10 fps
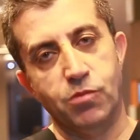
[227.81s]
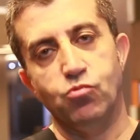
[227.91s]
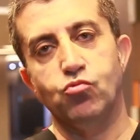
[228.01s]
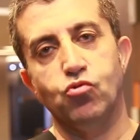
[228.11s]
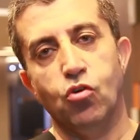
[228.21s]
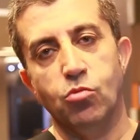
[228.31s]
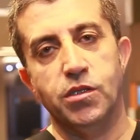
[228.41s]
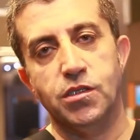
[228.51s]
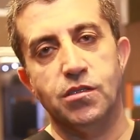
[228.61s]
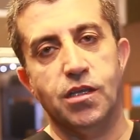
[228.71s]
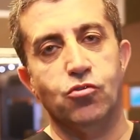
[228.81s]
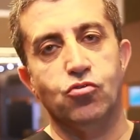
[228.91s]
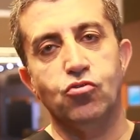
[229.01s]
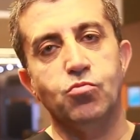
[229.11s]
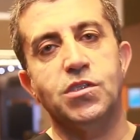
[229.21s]
When we reach to the
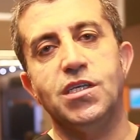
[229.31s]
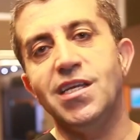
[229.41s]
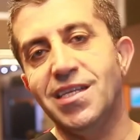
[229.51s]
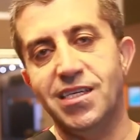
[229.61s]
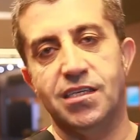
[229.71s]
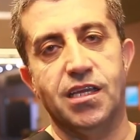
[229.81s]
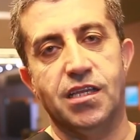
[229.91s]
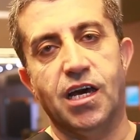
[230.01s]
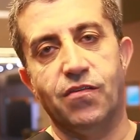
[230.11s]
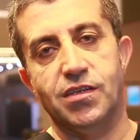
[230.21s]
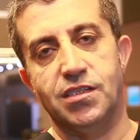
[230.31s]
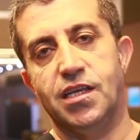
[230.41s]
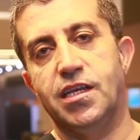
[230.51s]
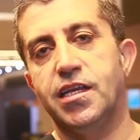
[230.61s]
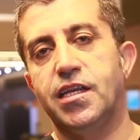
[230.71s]
6 months,
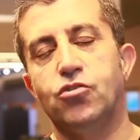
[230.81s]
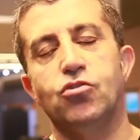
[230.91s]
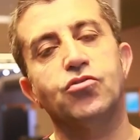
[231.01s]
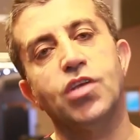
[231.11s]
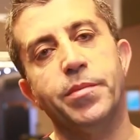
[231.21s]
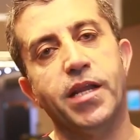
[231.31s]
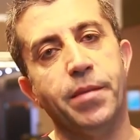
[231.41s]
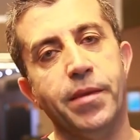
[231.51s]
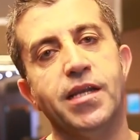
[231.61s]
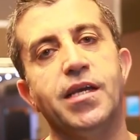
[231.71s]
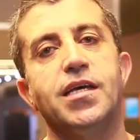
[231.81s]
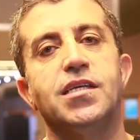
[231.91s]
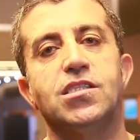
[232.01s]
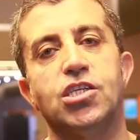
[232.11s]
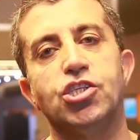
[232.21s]
50% of the
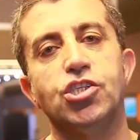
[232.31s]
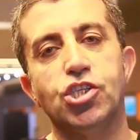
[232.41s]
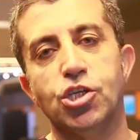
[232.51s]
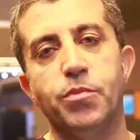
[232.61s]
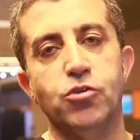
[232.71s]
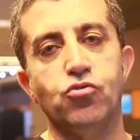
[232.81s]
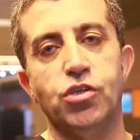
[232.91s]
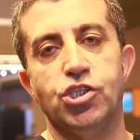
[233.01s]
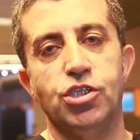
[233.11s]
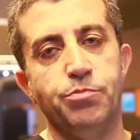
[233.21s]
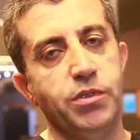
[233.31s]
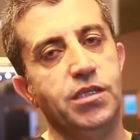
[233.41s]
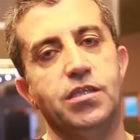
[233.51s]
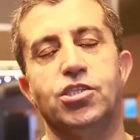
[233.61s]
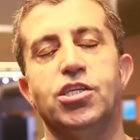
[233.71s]
transplanted hair have
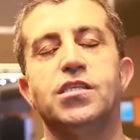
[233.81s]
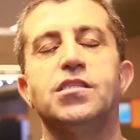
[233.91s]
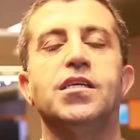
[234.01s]
been grown